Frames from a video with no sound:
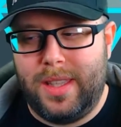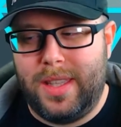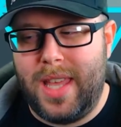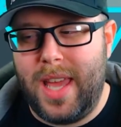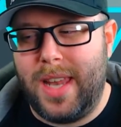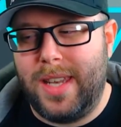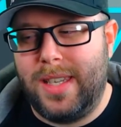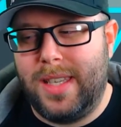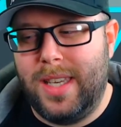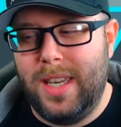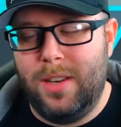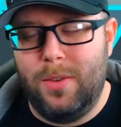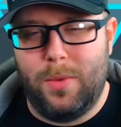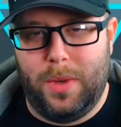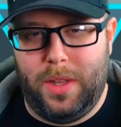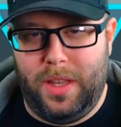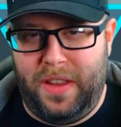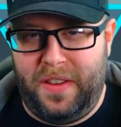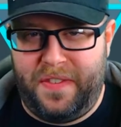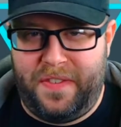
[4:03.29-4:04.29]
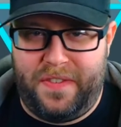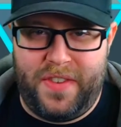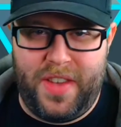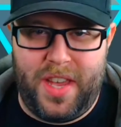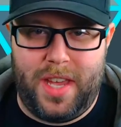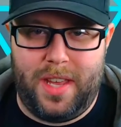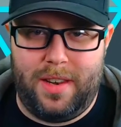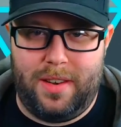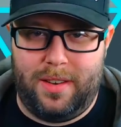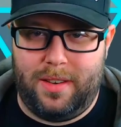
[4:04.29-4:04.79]
that didn't really
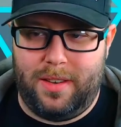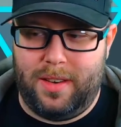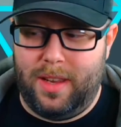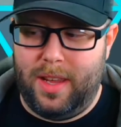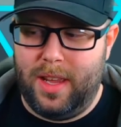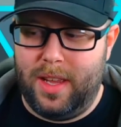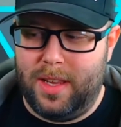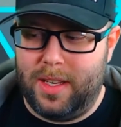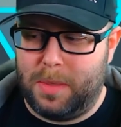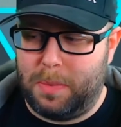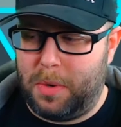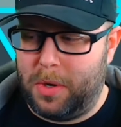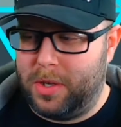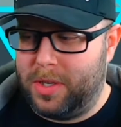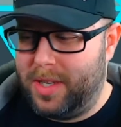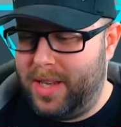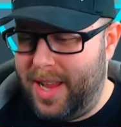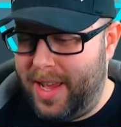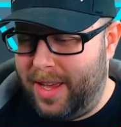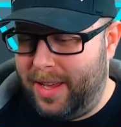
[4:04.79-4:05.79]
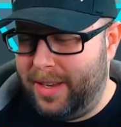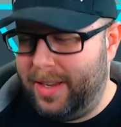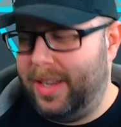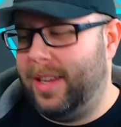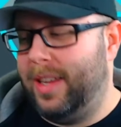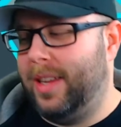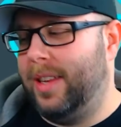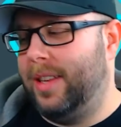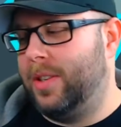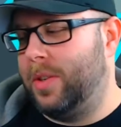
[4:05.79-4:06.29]
fit his
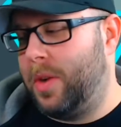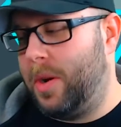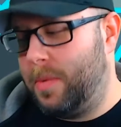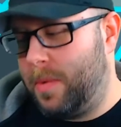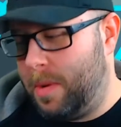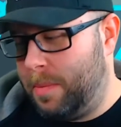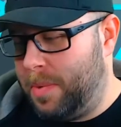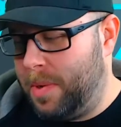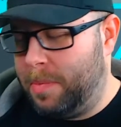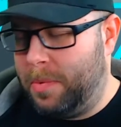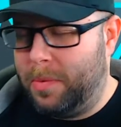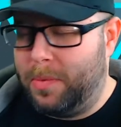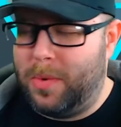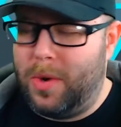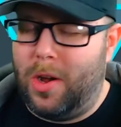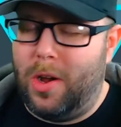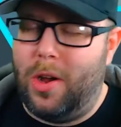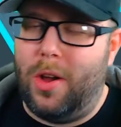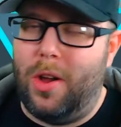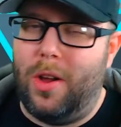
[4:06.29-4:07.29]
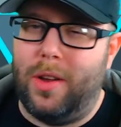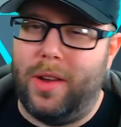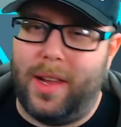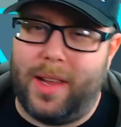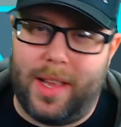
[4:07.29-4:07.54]
personality, and so I rubbed people wrong.